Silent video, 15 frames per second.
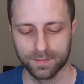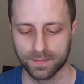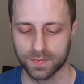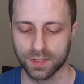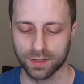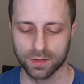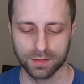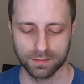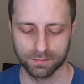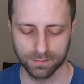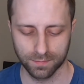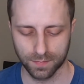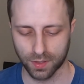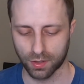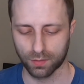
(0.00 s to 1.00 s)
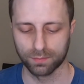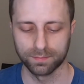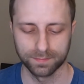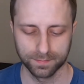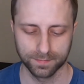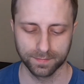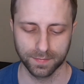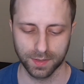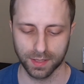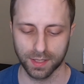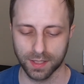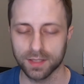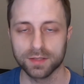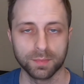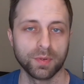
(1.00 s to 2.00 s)
done,
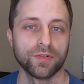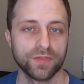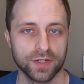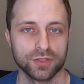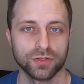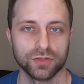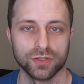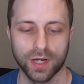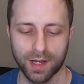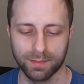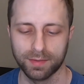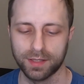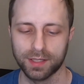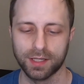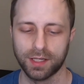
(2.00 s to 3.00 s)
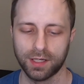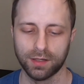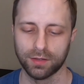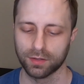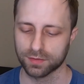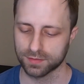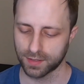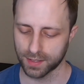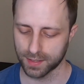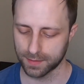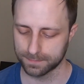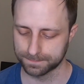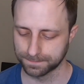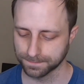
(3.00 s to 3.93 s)
it's a professional job and it looks like it.